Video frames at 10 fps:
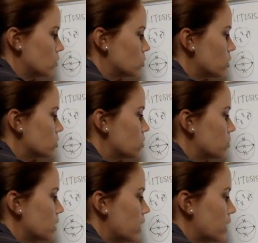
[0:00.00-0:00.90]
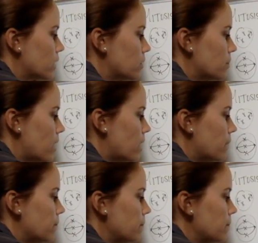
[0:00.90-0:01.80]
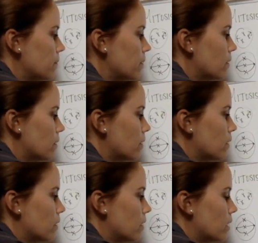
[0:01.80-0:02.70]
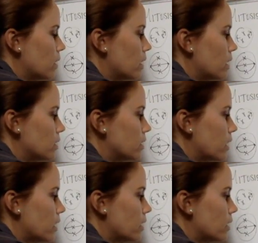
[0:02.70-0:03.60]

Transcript: So this would be like the mom and the dad.